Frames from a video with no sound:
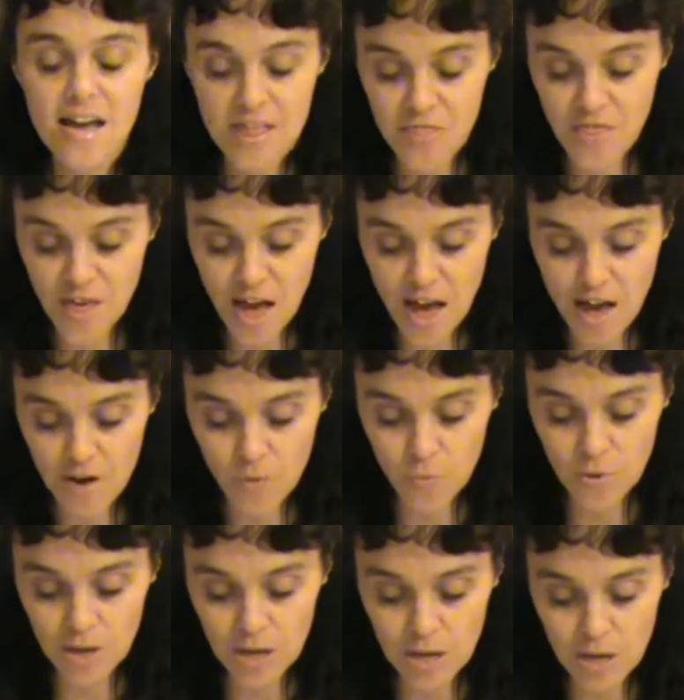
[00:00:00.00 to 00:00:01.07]
that
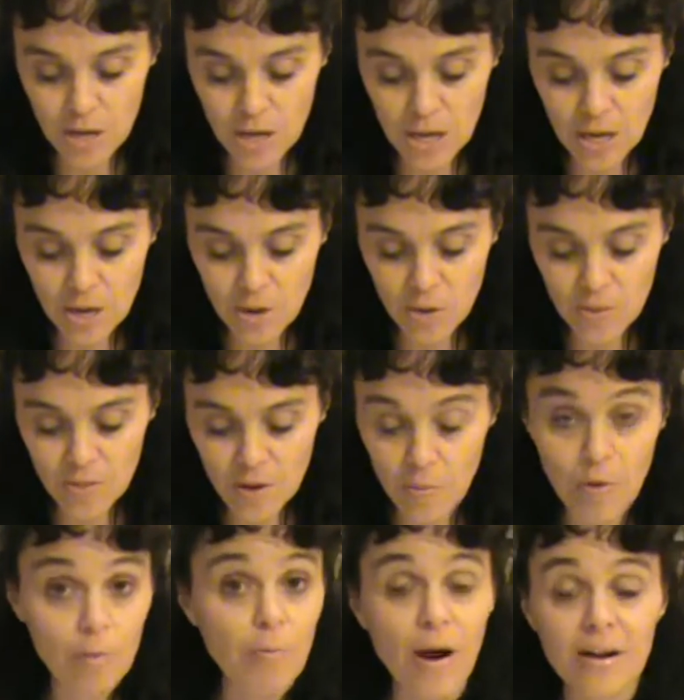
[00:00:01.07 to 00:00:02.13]
we that
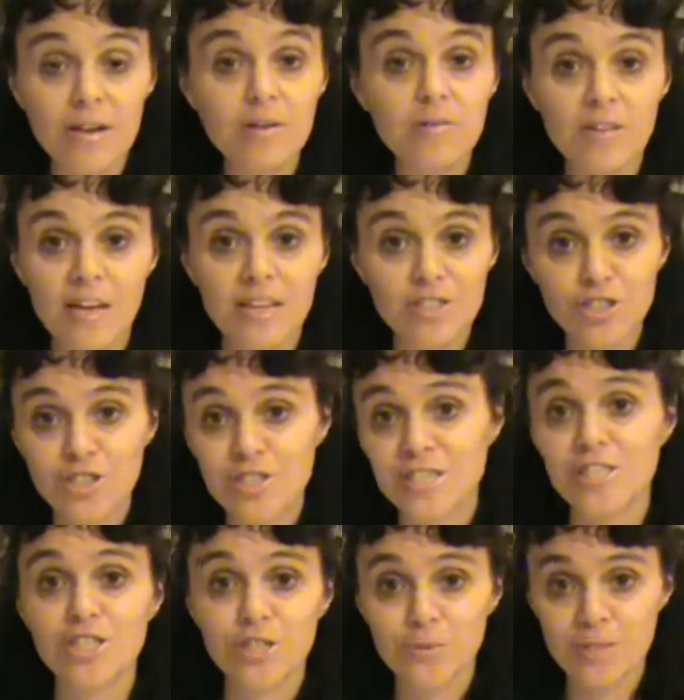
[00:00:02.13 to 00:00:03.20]
we were pregnant, the
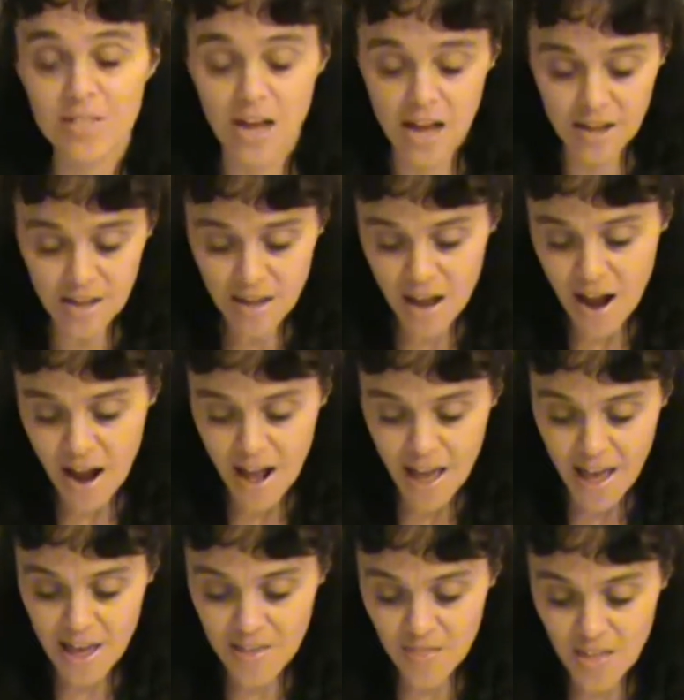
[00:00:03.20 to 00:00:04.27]
HCG was high,
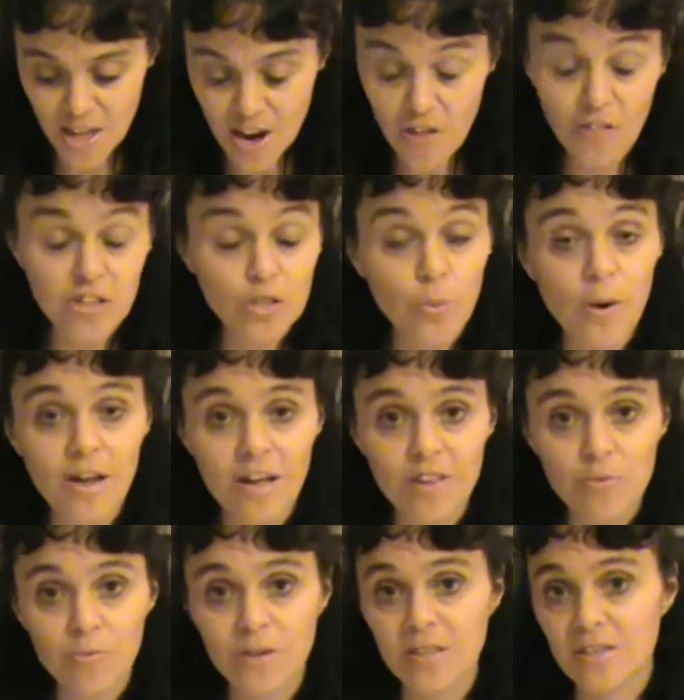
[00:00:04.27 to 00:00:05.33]
and then on the
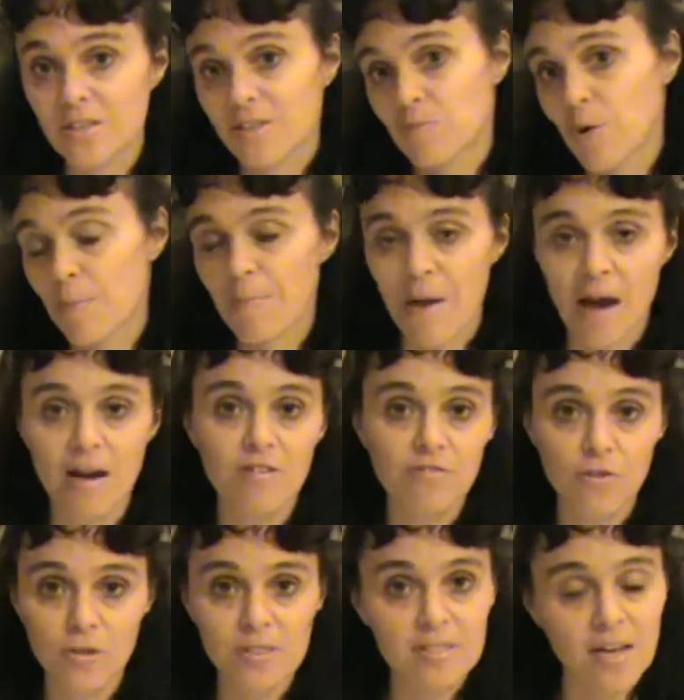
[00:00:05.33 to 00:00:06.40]
20th we went back
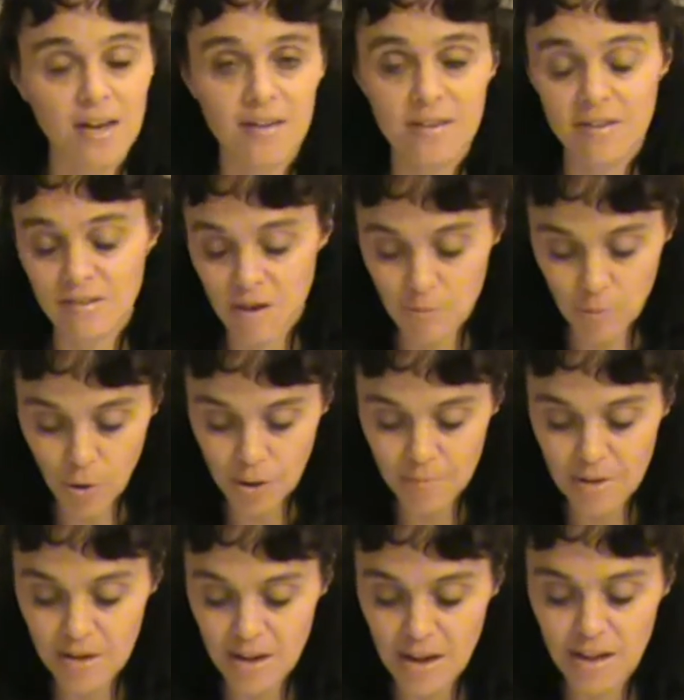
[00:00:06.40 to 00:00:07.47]
for a second
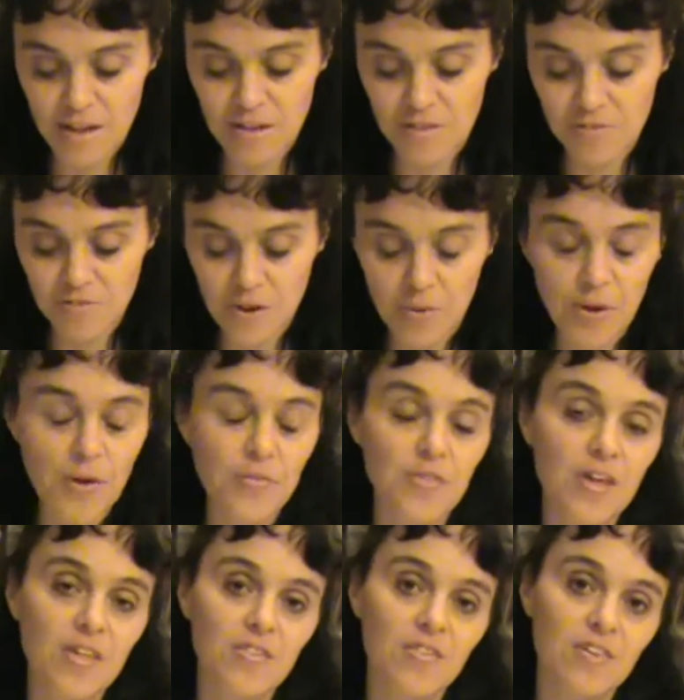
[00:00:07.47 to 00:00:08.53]
appointment and found out
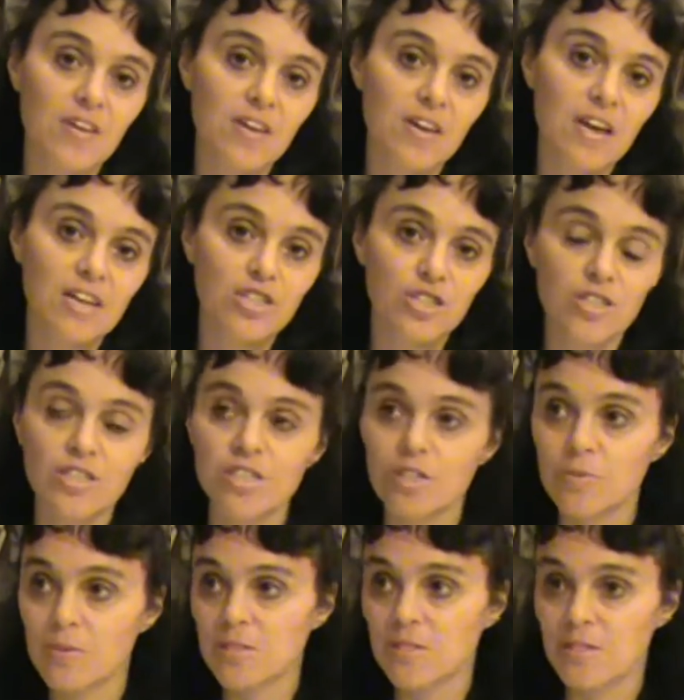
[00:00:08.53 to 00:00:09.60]
that the HCG
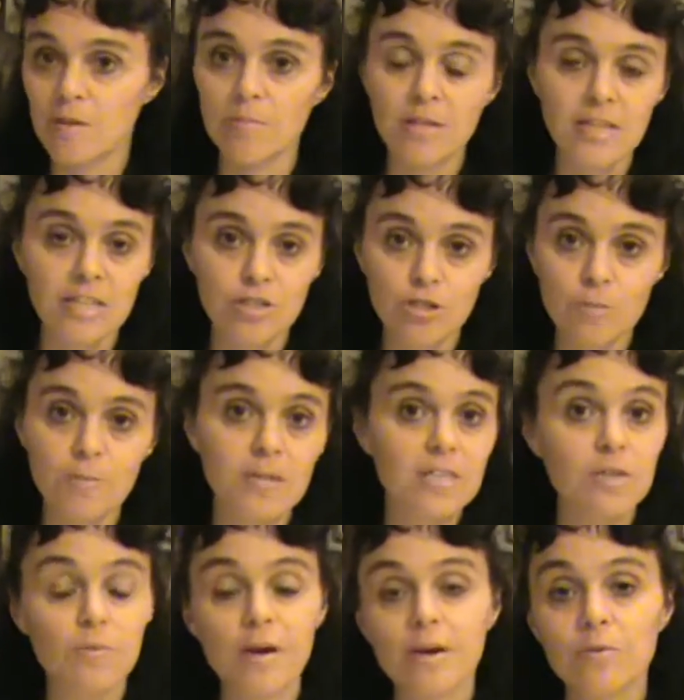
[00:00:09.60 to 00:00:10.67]
was doubling and tripling
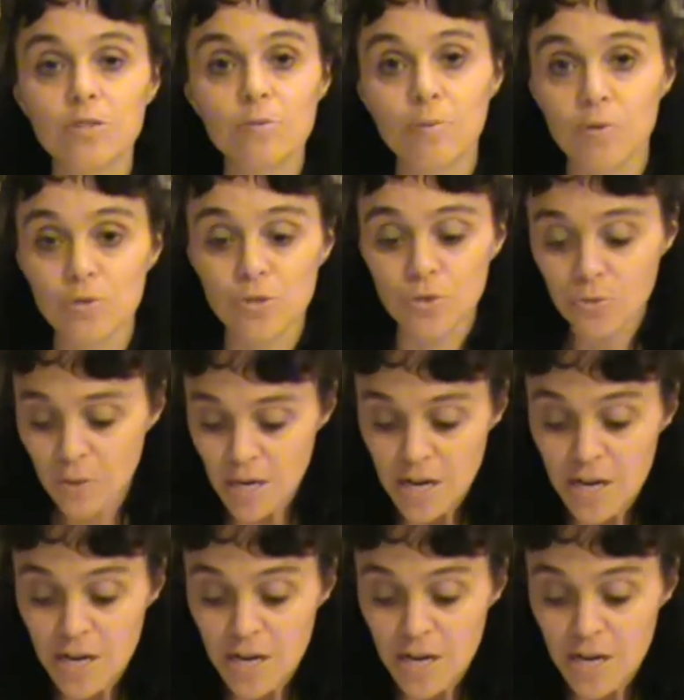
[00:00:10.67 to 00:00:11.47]
the way it was supposed to.